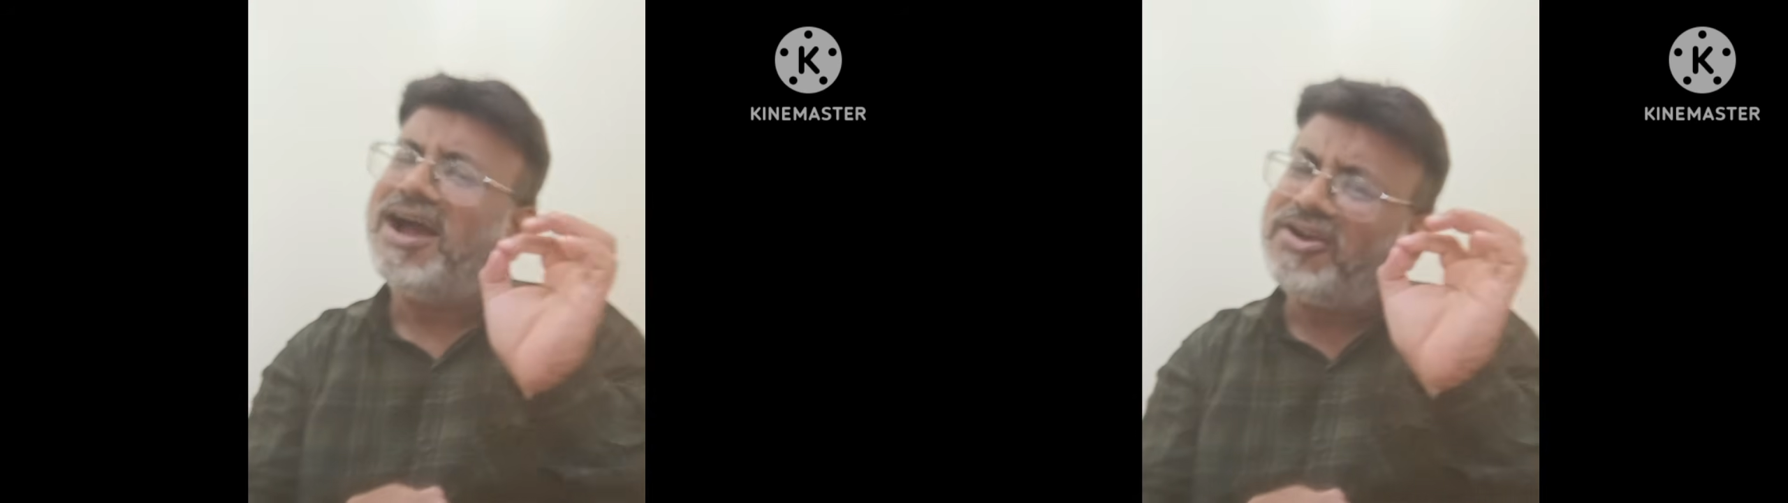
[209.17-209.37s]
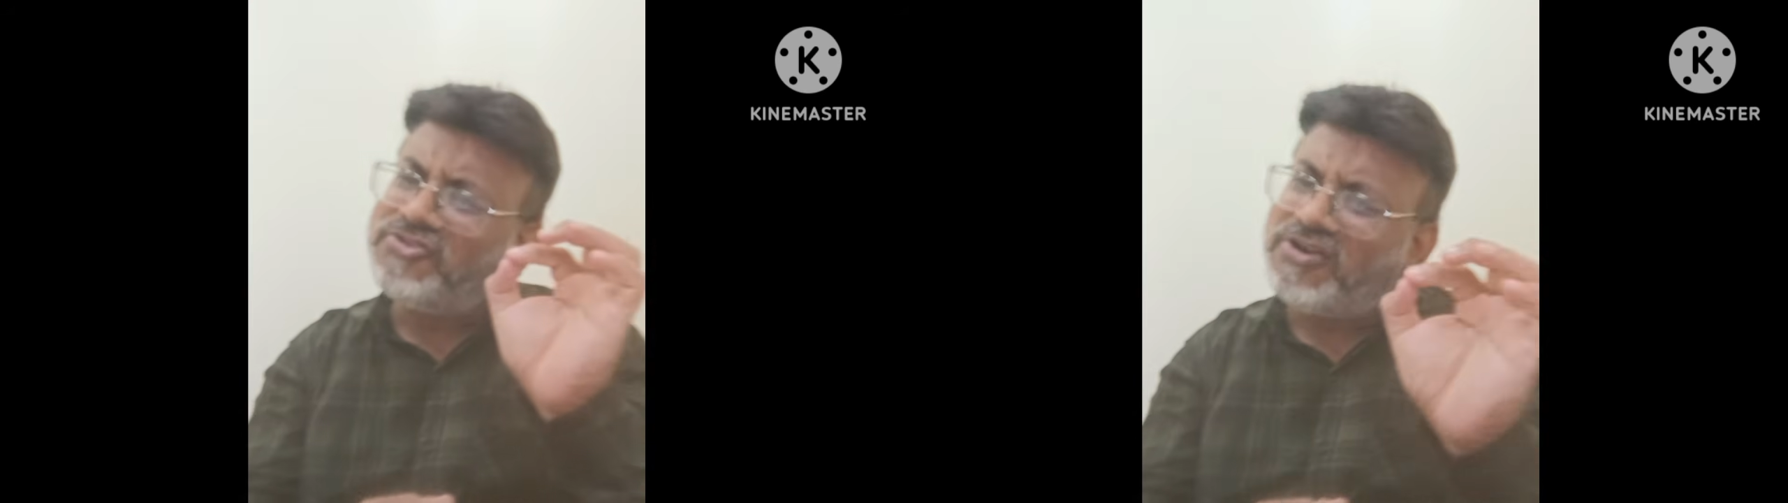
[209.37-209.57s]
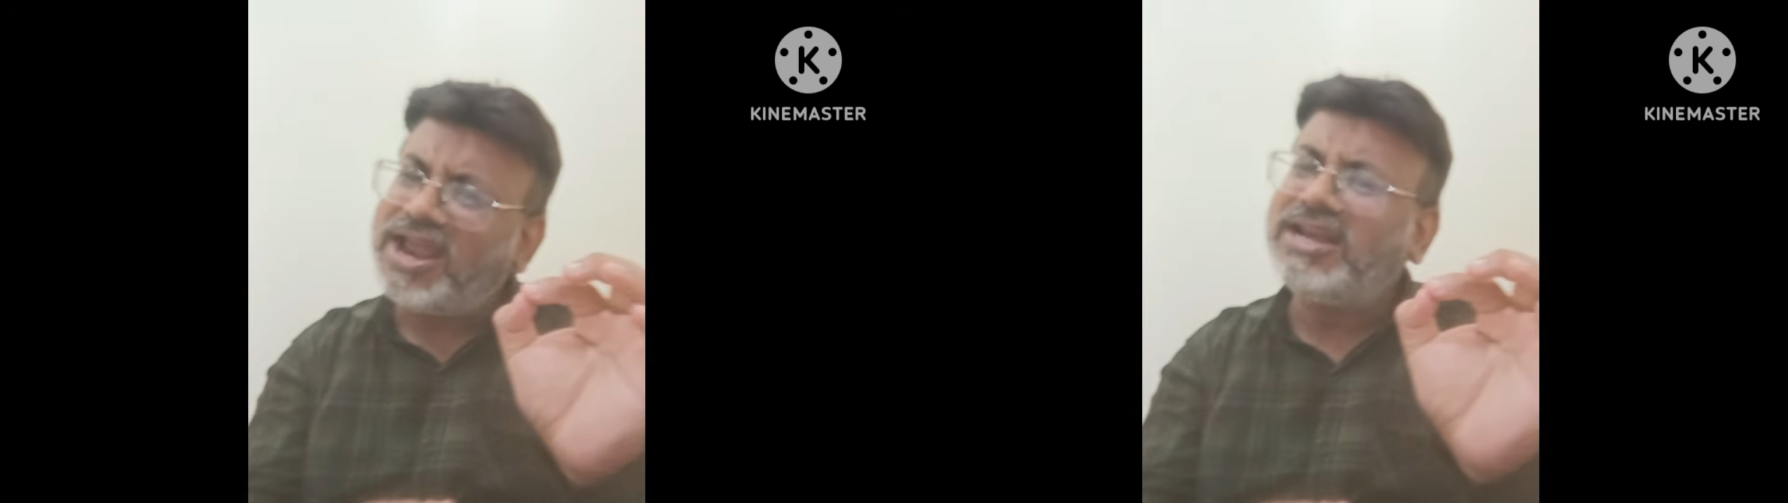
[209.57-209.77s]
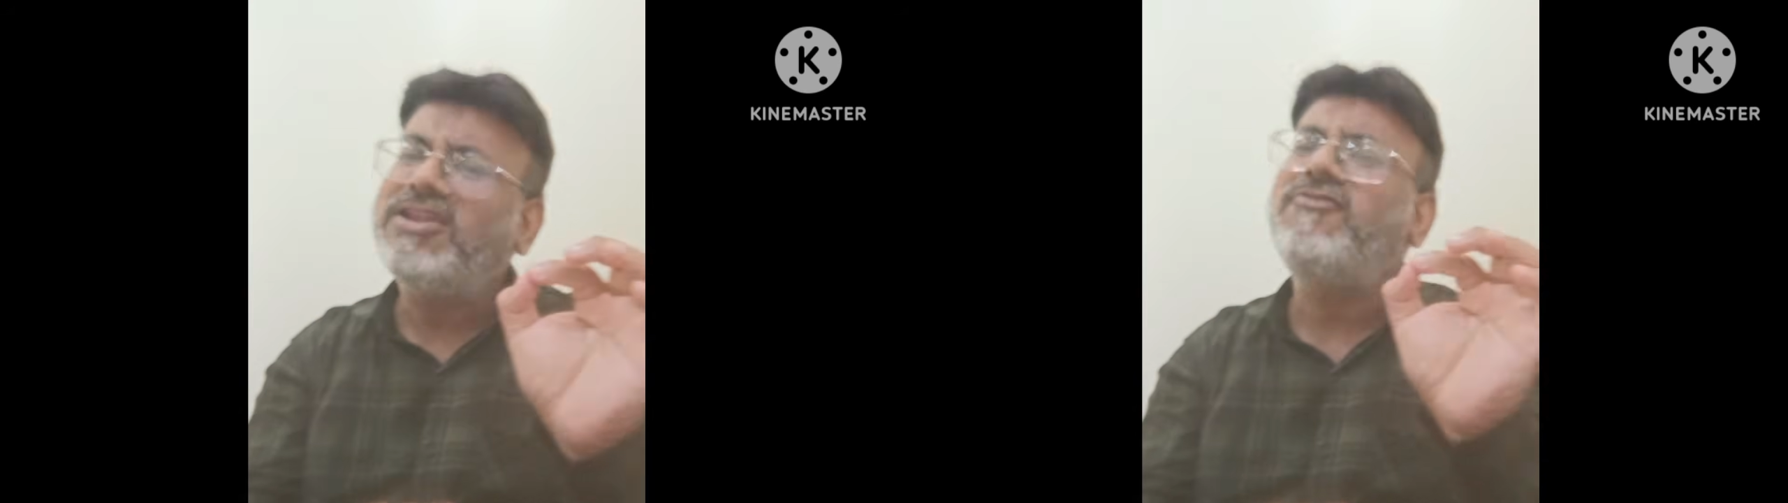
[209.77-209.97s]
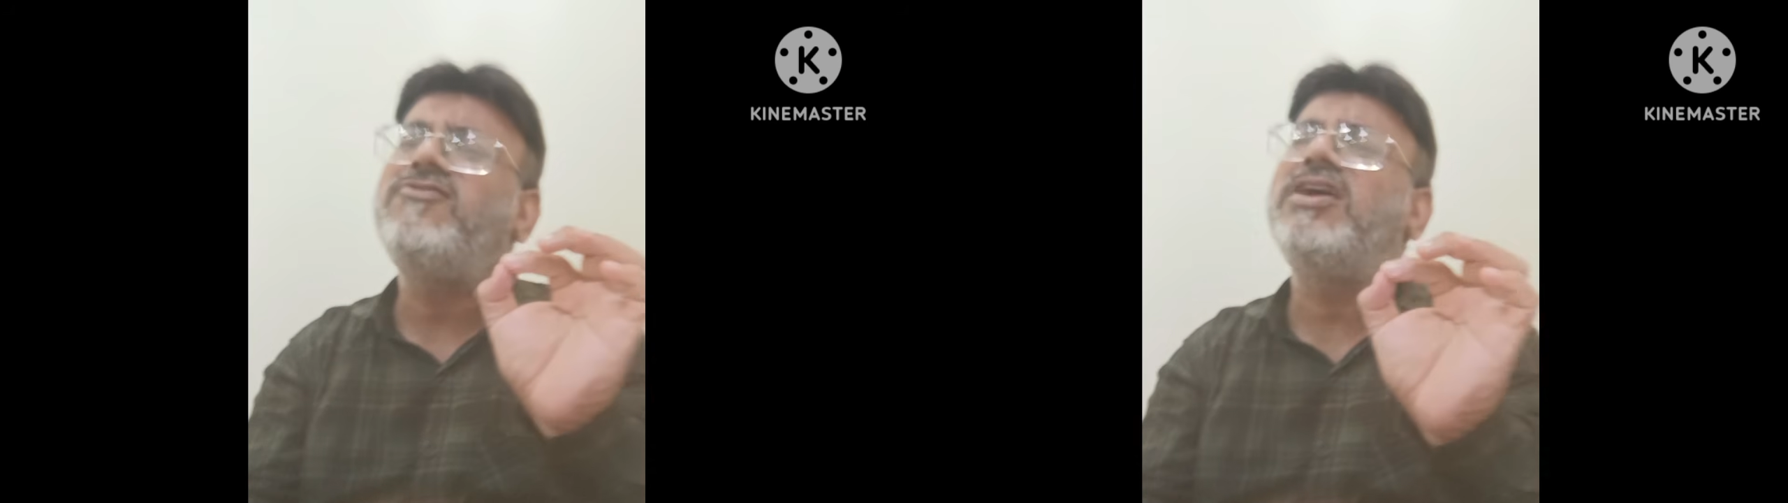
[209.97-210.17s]
A tract
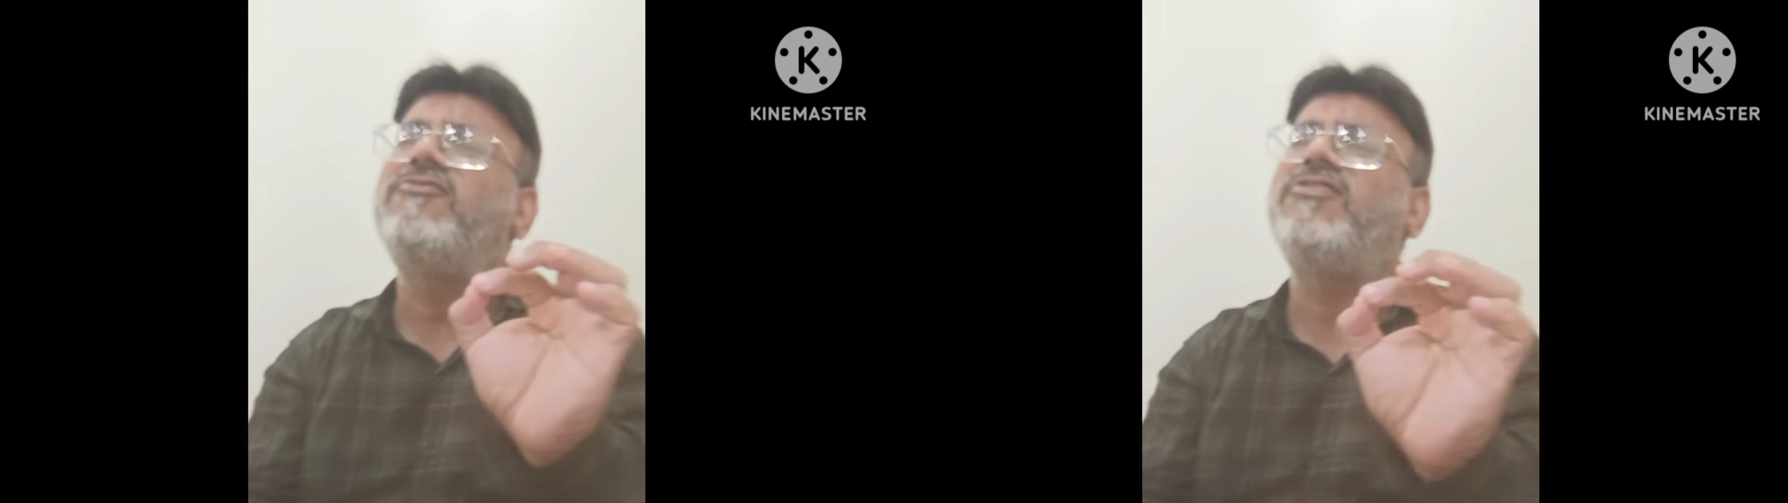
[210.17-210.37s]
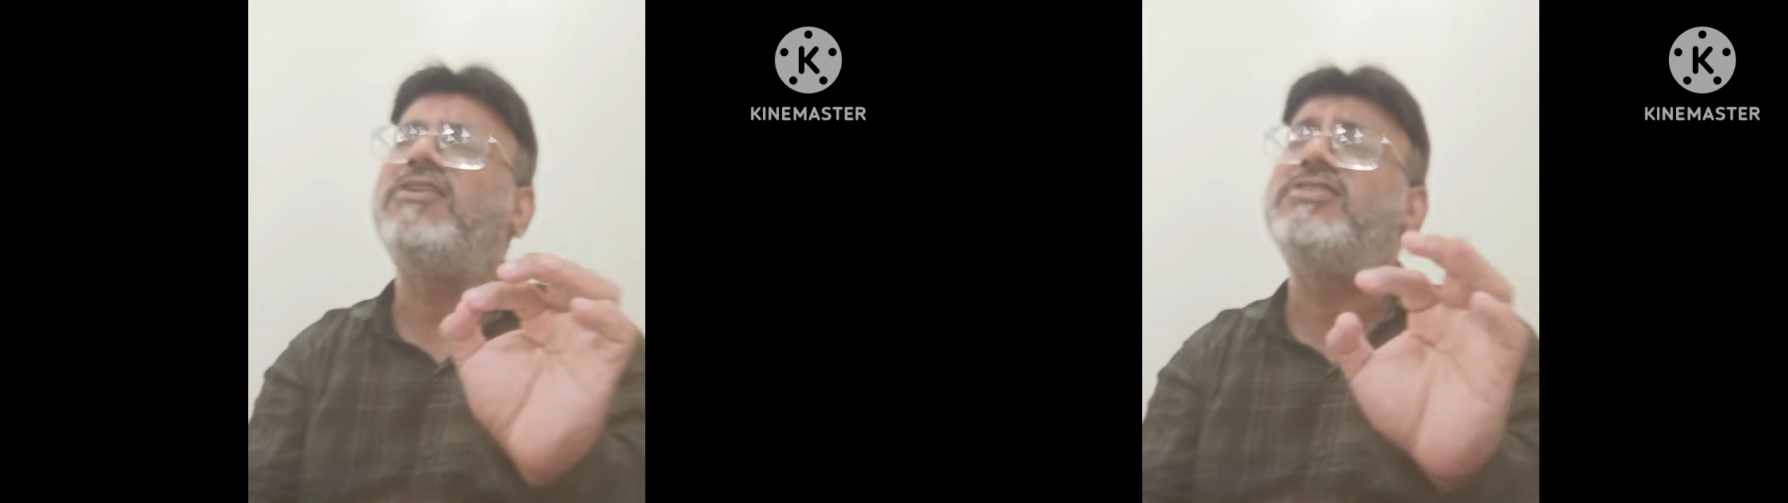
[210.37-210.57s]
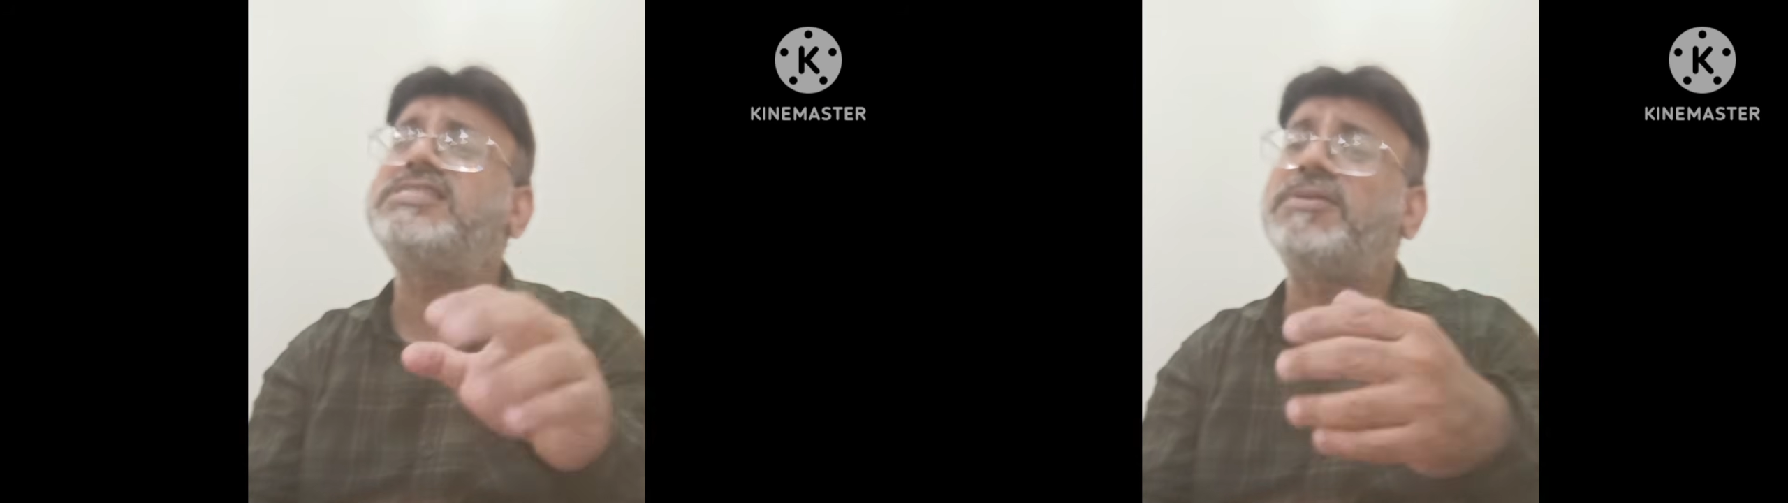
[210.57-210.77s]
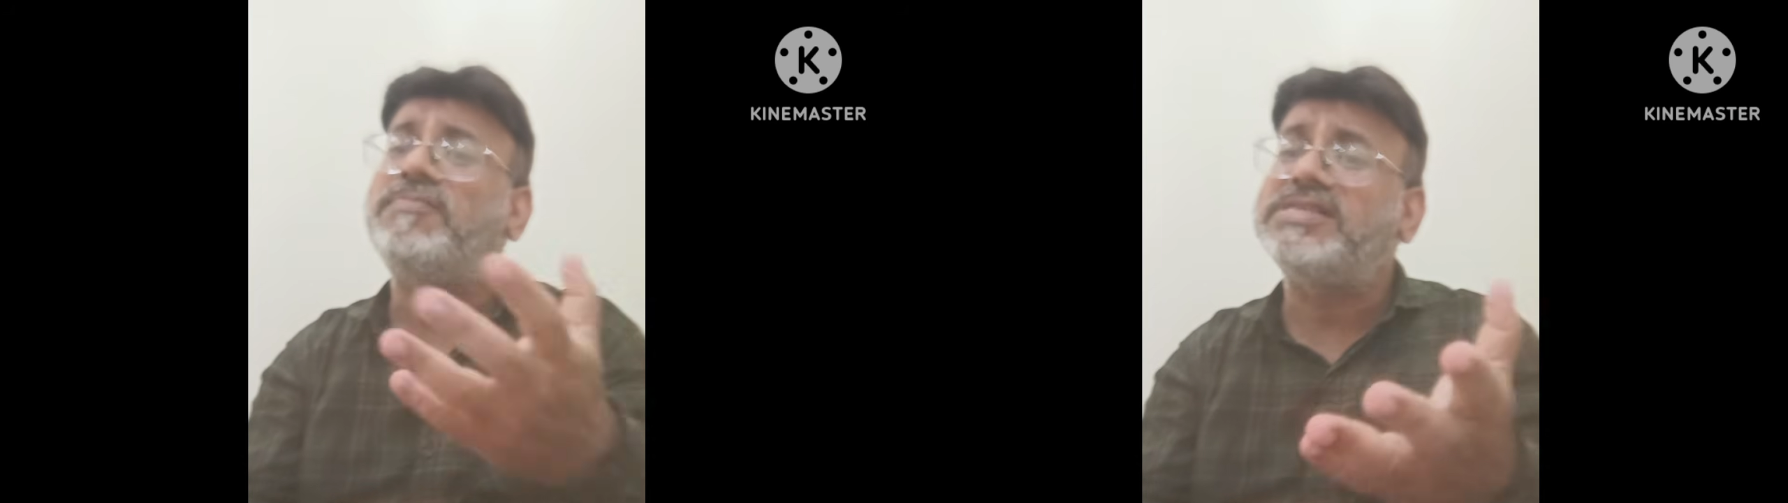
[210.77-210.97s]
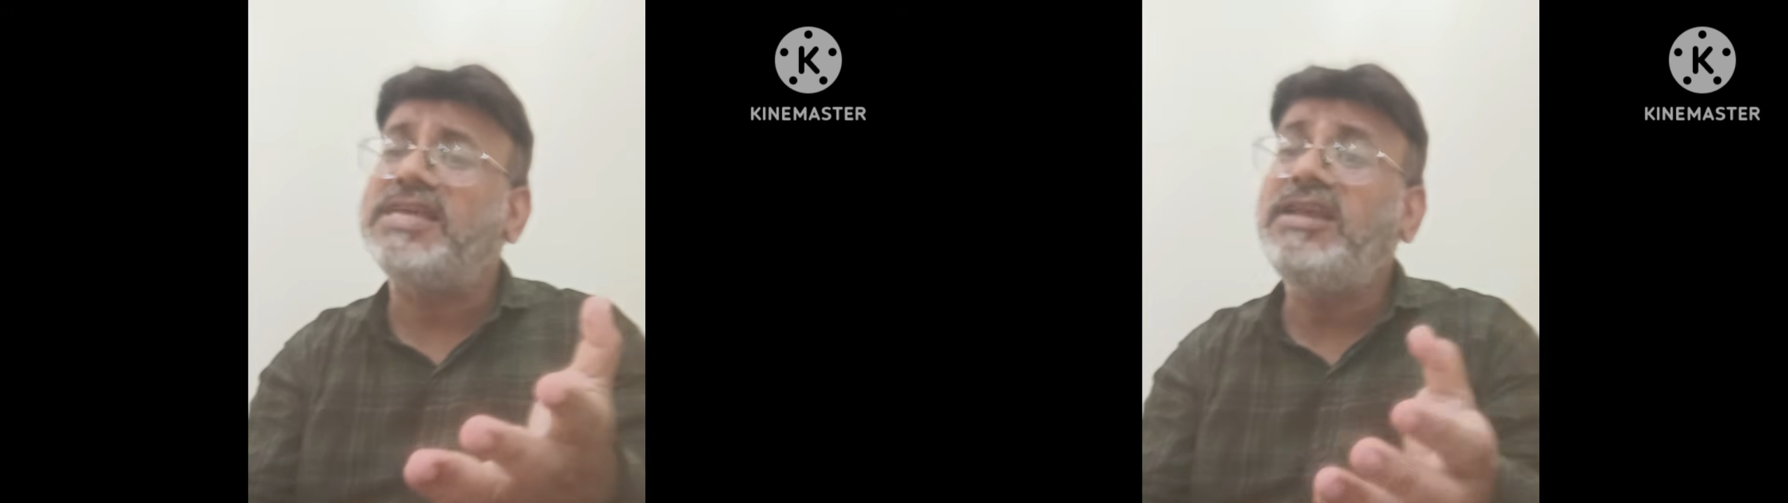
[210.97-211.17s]
of nerve fibers
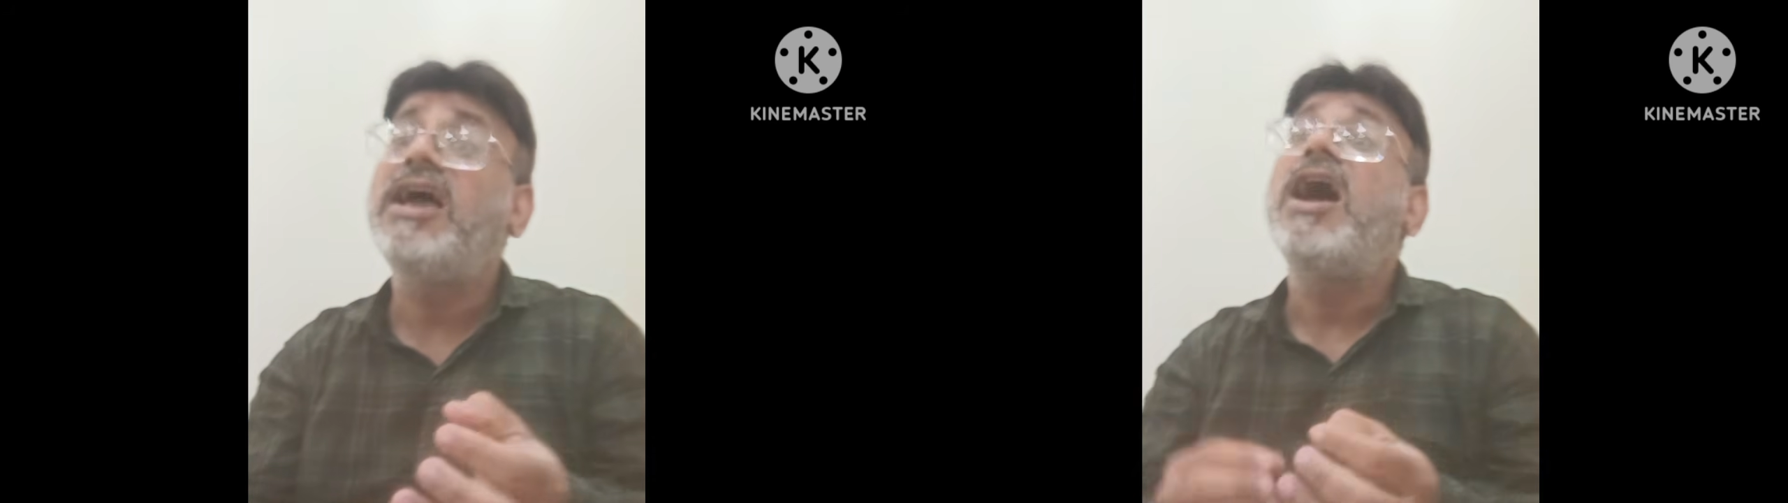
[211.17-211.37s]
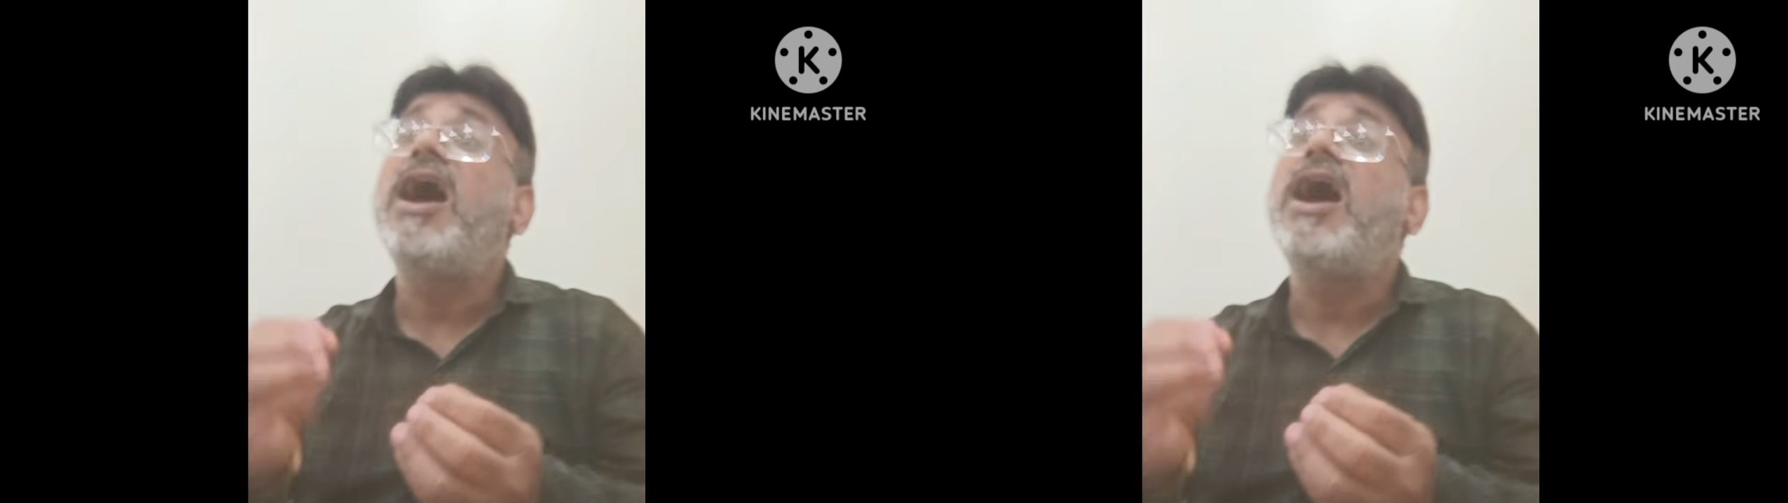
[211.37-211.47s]
represent